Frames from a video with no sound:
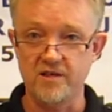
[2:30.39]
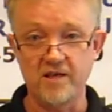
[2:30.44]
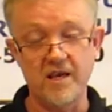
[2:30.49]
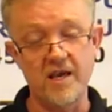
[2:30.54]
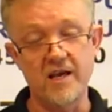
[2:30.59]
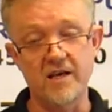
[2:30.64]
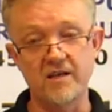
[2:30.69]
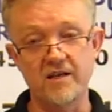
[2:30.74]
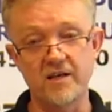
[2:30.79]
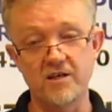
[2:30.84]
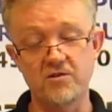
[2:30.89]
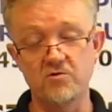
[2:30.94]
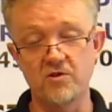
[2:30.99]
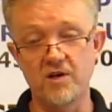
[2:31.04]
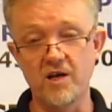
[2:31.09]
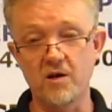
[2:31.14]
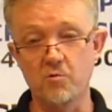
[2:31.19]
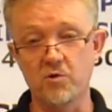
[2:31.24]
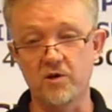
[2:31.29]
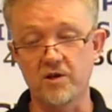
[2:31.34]
Can't connect to a
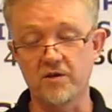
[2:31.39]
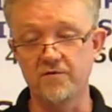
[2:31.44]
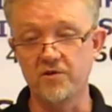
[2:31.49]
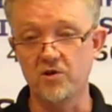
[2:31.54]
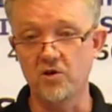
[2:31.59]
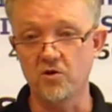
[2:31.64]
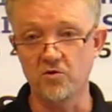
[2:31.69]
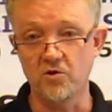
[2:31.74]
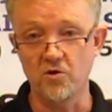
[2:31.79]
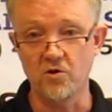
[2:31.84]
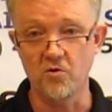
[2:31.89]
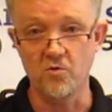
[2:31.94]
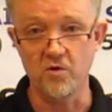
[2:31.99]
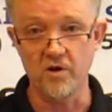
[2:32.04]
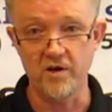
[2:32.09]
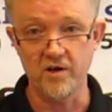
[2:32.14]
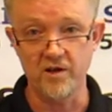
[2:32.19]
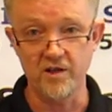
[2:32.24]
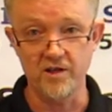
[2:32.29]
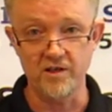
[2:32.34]
network if you don't know
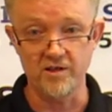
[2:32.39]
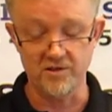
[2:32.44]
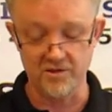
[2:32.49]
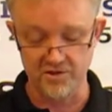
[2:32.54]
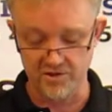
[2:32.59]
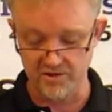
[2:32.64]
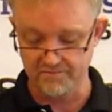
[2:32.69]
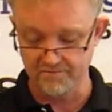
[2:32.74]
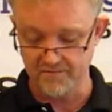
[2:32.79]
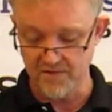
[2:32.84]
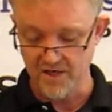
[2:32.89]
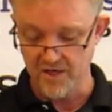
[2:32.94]
what it is.